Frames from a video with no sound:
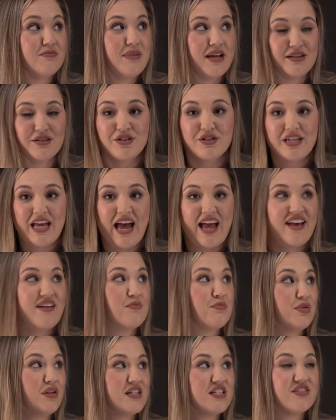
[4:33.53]
basal diet
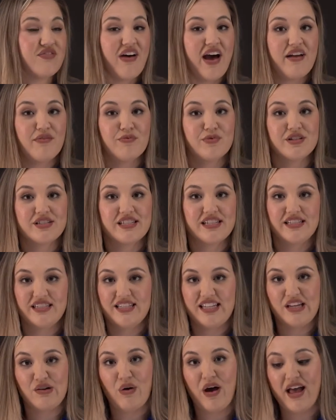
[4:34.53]
plus 5%
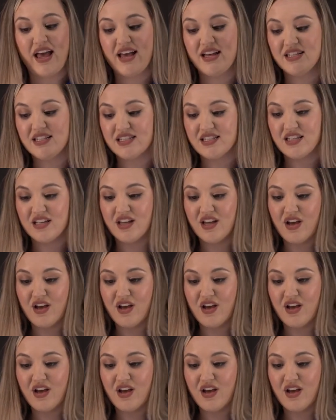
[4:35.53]
DYS,